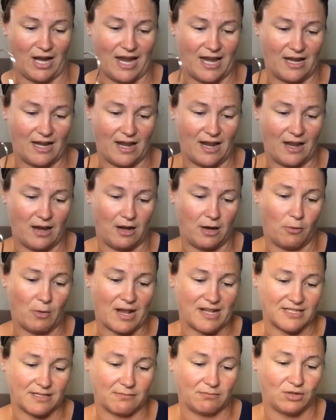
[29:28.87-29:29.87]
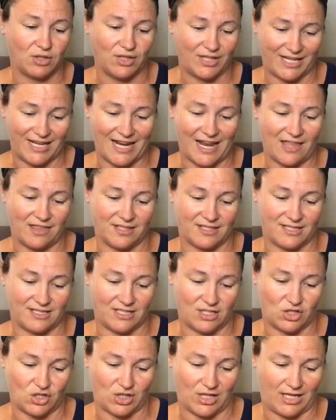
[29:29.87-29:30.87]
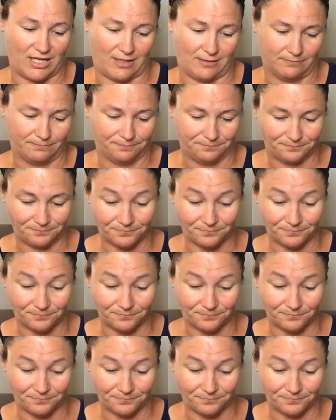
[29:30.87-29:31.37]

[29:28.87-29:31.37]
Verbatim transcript: And as I'm looking at the stitching,